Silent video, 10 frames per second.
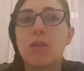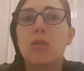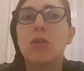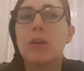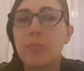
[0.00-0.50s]

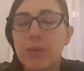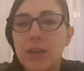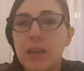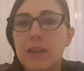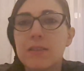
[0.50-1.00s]
or
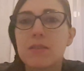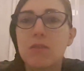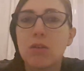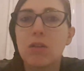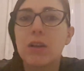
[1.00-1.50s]
pills,
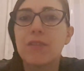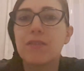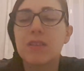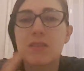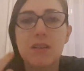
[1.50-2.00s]
or
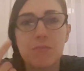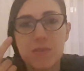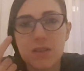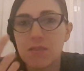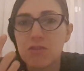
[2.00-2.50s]
even some
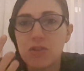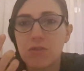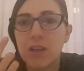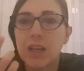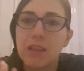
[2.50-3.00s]

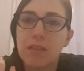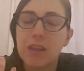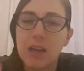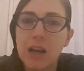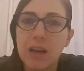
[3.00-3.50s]
surgery in
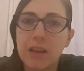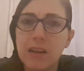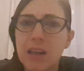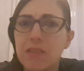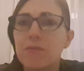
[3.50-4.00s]
the eye,
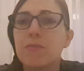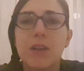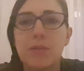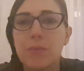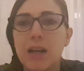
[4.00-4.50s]
like a
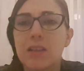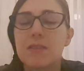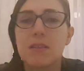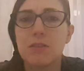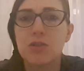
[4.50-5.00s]
very mild
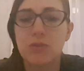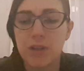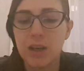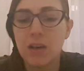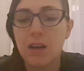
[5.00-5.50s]

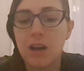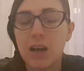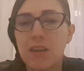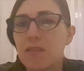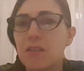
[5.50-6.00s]
surgery,
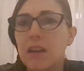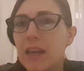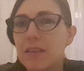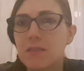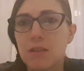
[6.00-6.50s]
either
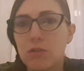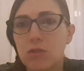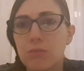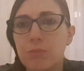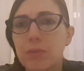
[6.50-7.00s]
laser
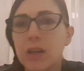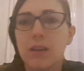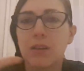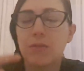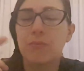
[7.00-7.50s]
or
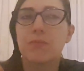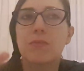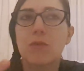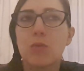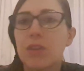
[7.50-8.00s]

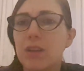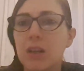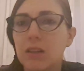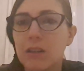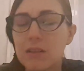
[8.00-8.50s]
with the
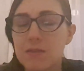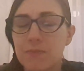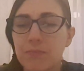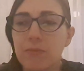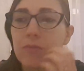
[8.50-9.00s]
needles.
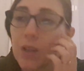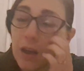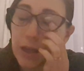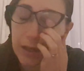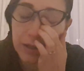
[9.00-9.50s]

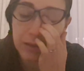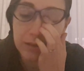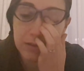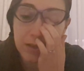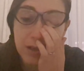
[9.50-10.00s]
And
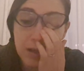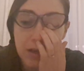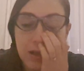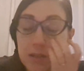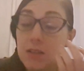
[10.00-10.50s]

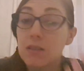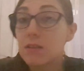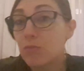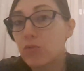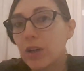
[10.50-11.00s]
since
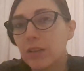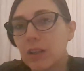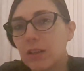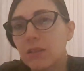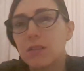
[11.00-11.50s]
I'm
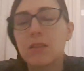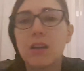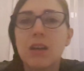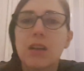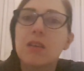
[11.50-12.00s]
pregnant,
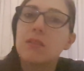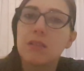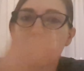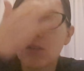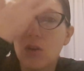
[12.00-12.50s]
he
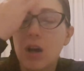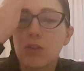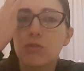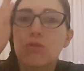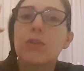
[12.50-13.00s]
didn't know how
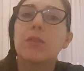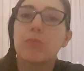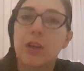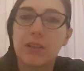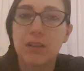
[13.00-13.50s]
to treat
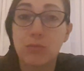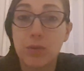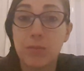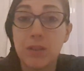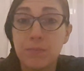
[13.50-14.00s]
pregnant
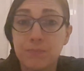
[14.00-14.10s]
women,